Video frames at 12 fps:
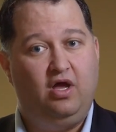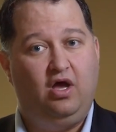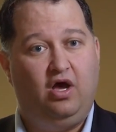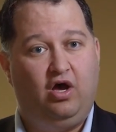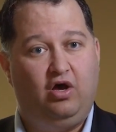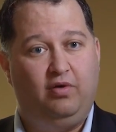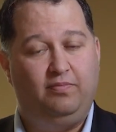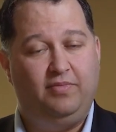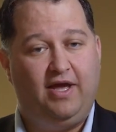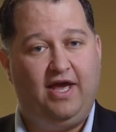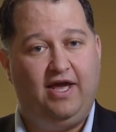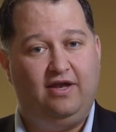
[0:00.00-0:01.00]

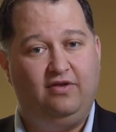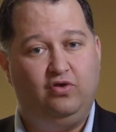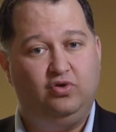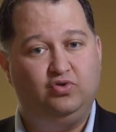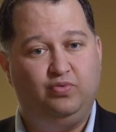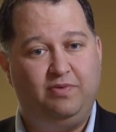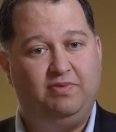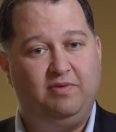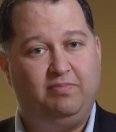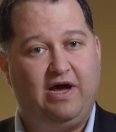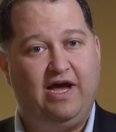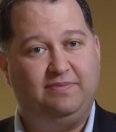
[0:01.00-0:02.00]
and those repeat
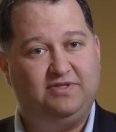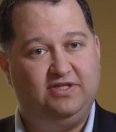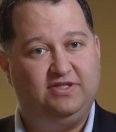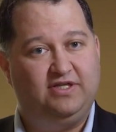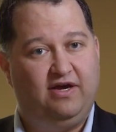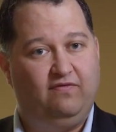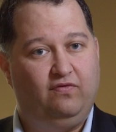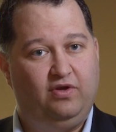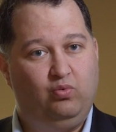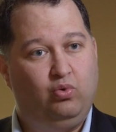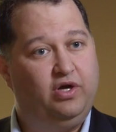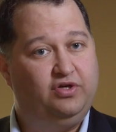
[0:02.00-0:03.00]
biopsies every
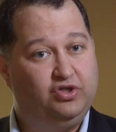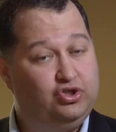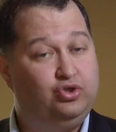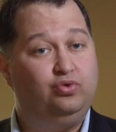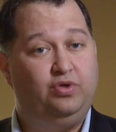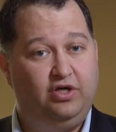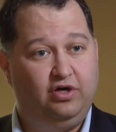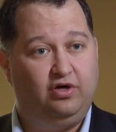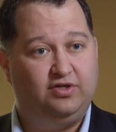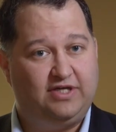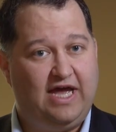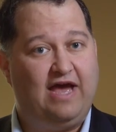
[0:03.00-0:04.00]
1 to 2
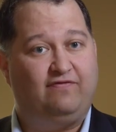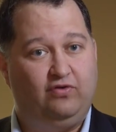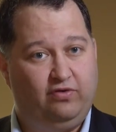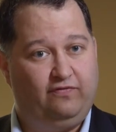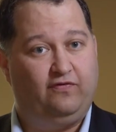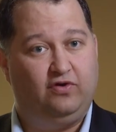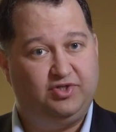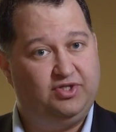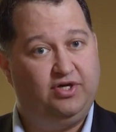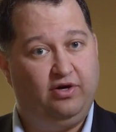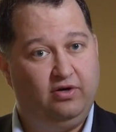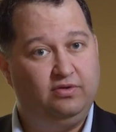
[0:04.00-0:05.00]
years after the first
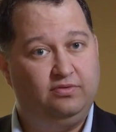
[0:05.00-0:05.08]
year.